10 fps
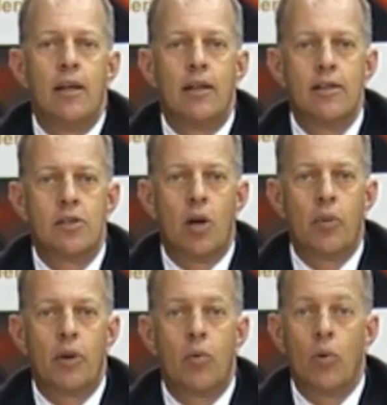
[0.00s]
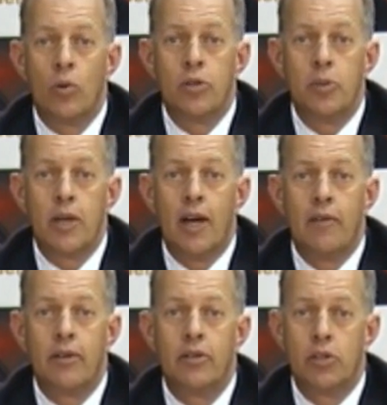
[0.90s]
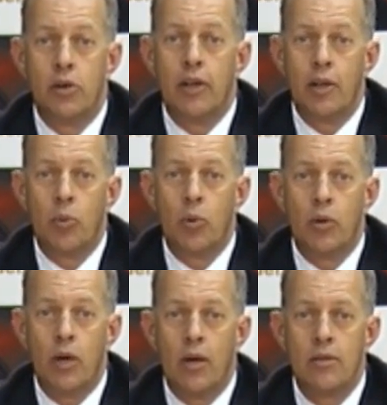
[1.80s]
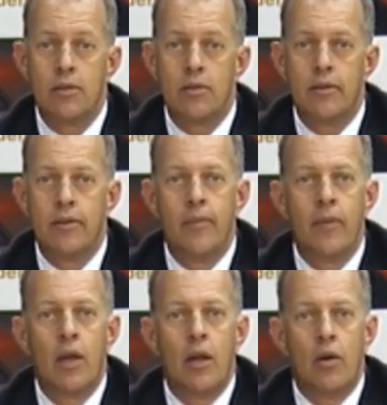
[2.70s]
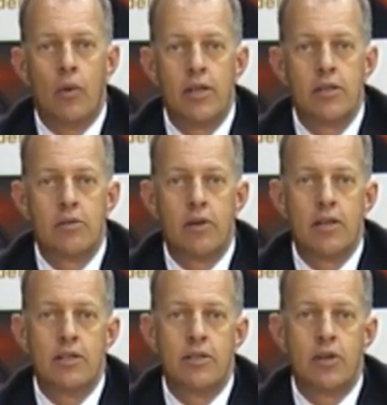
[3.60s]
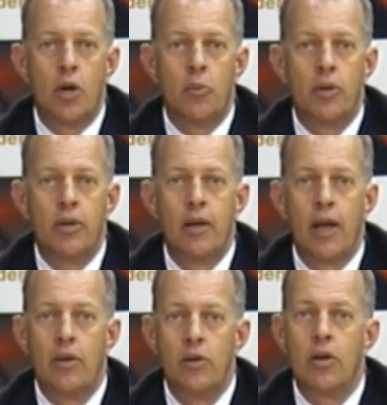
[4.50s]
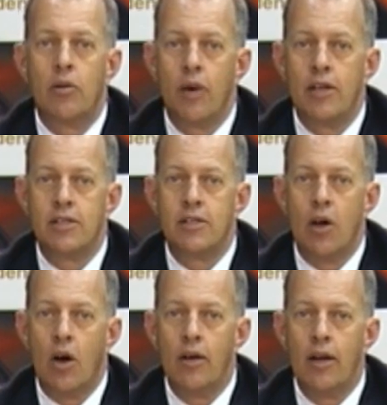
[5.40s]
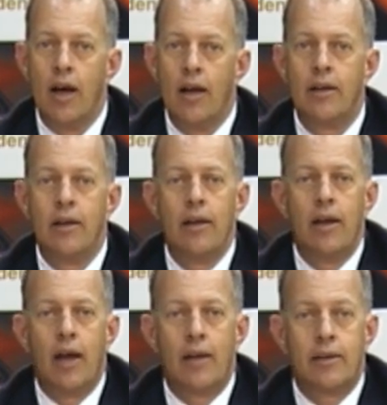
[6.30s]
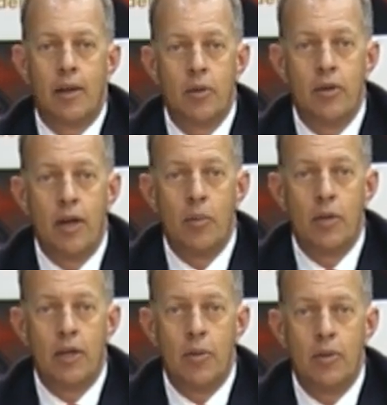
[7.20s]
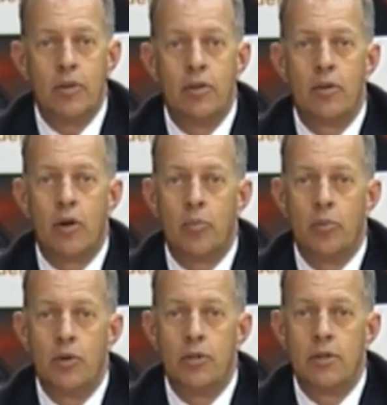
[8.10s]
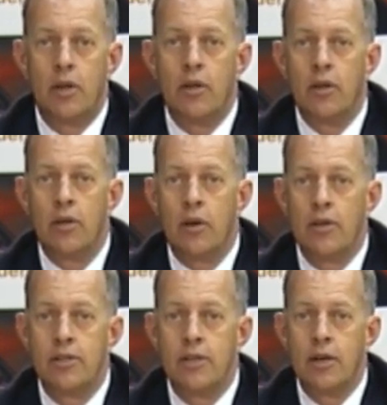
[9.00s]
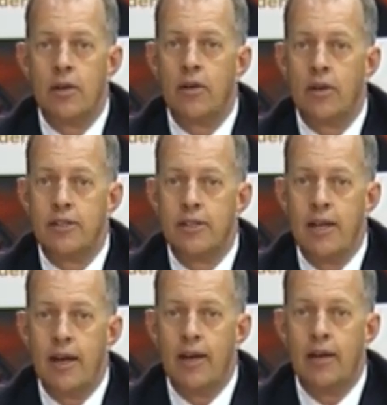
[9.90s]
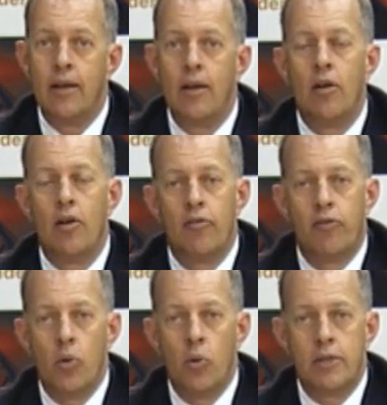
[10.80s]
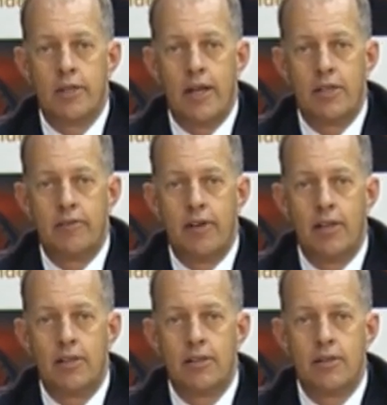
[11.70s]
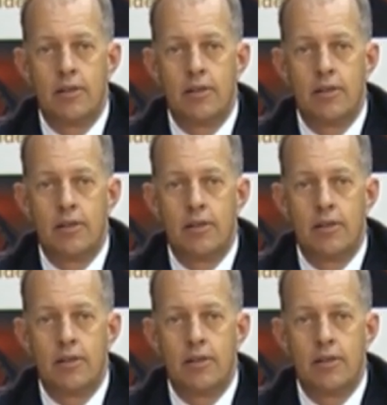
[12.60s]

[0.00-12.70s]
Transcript: This topic will also be covered during the broadcast. Registration is open and you can register online at www.moonstone.co.za/events.